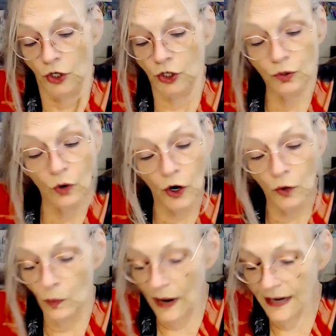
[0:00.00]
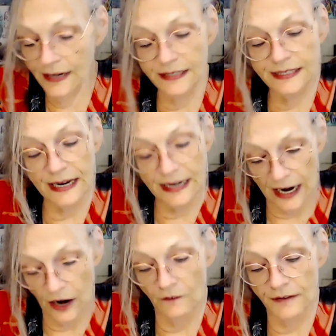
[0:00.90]
you are ready to take
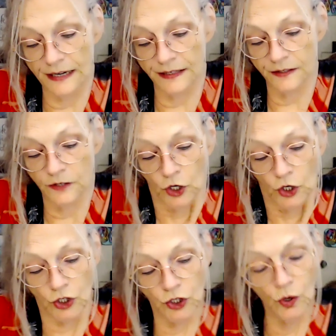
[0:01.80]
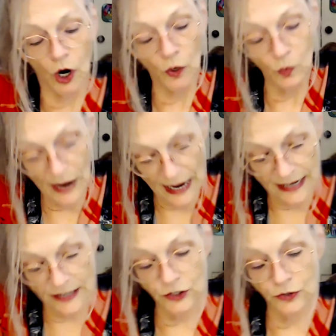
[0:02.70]
care of it. You are
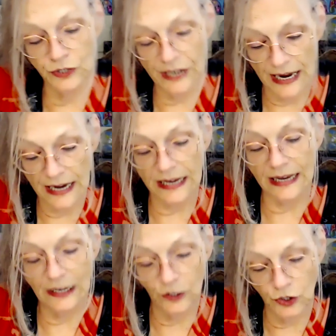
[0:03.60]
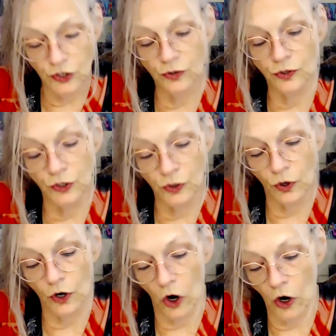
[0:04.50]
ready to take into
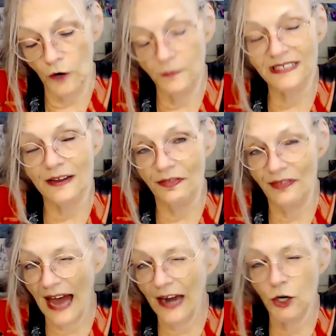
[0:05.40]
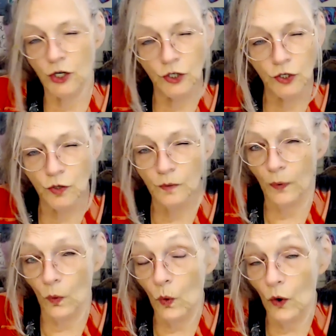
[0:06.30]
your arms that
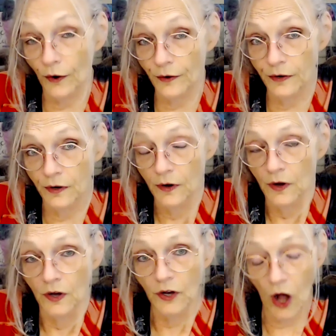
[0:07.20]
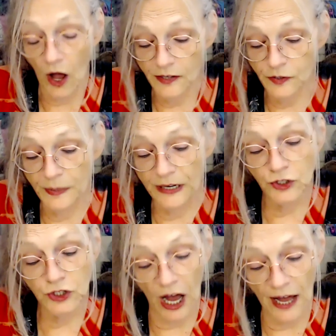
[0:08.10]
newborn cosmic
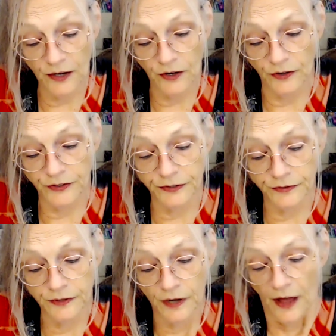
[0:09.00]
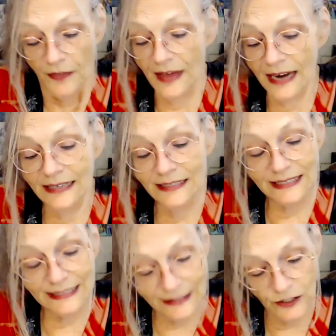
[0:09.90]
child that is
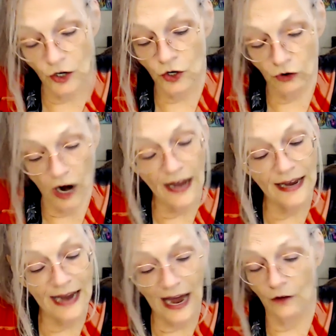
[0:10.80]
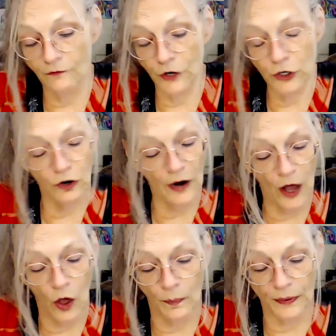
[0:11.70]
still crying out for your
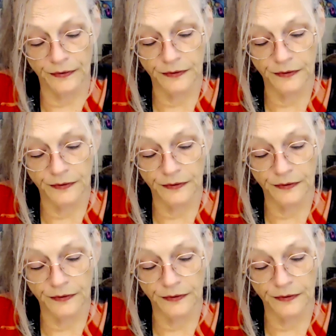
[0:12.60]
help.